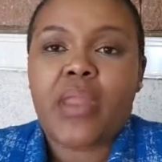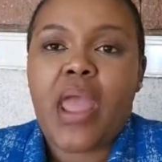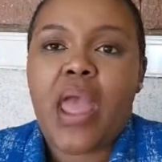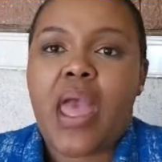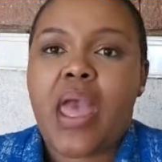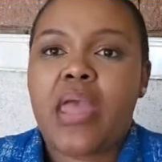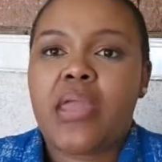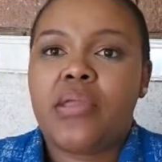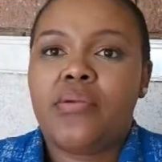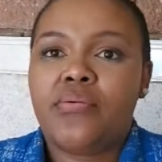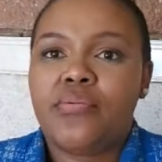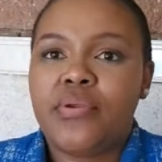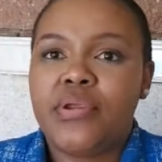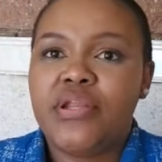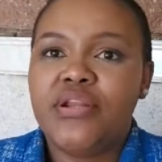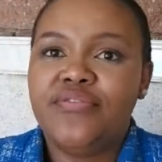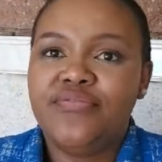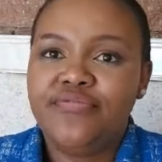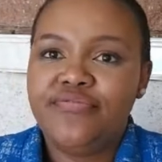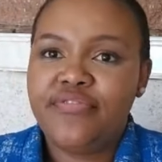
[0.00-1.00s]
I
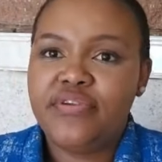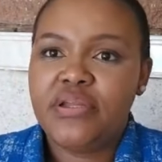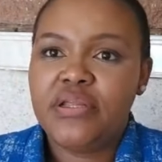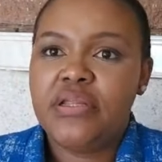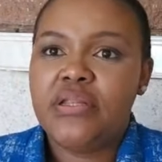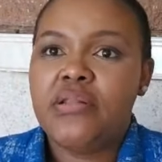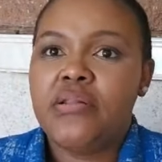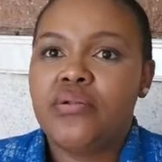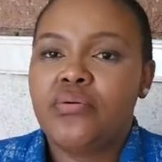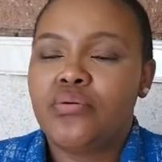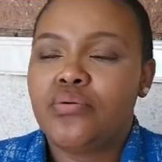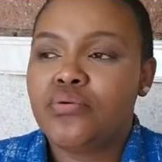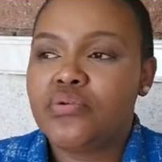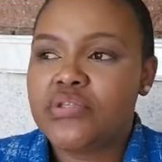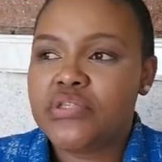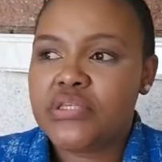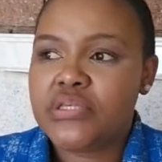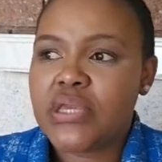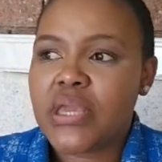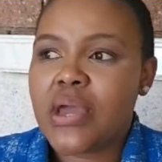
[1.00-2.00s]
really feel
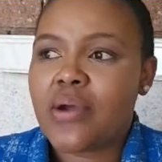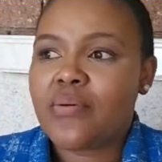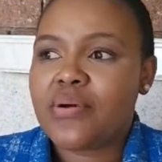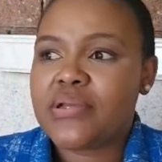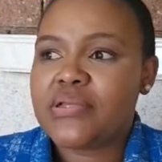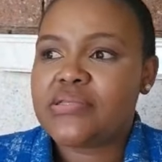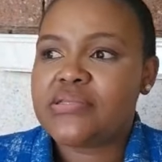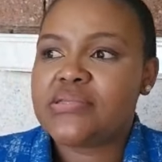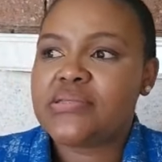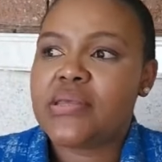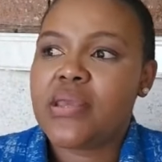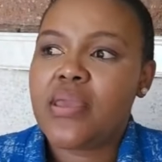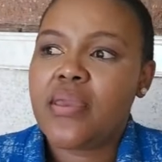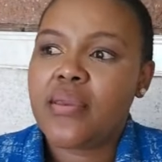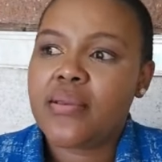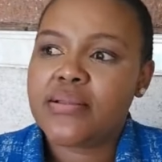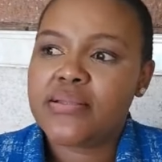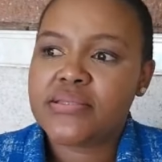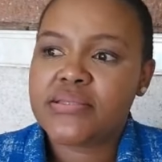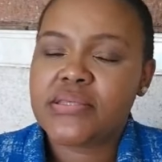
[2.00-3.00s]
ukuthi I was
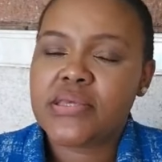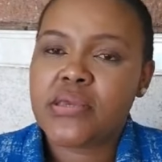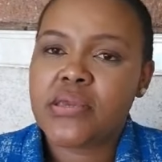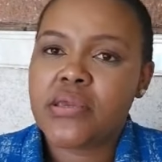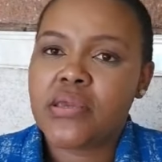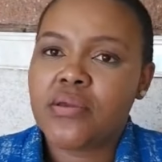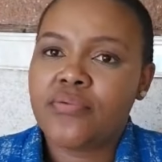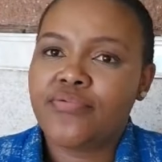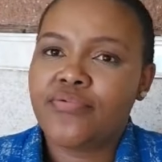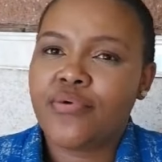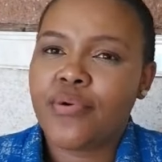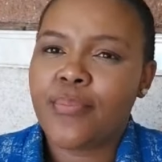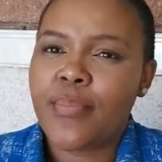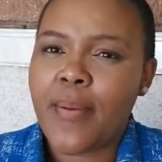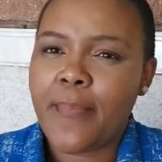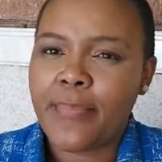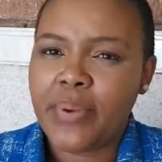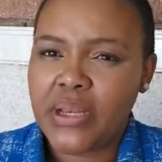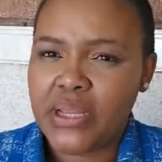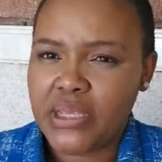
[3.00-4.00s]
acting from a
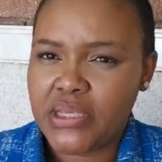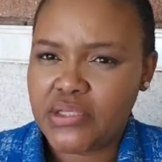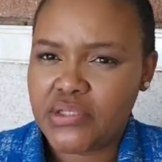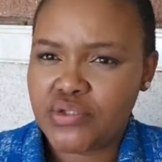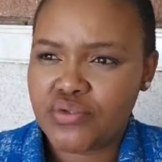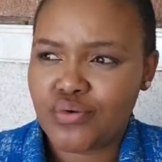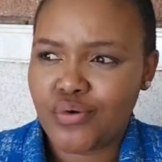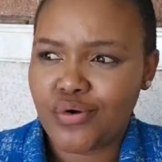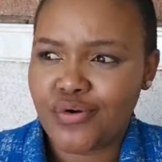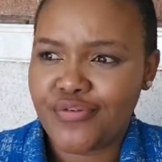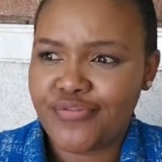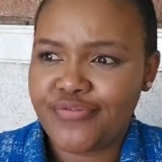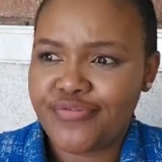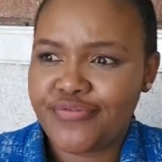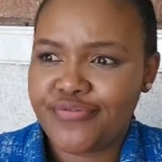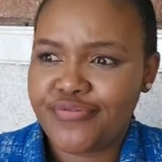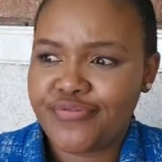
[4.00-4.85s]
place of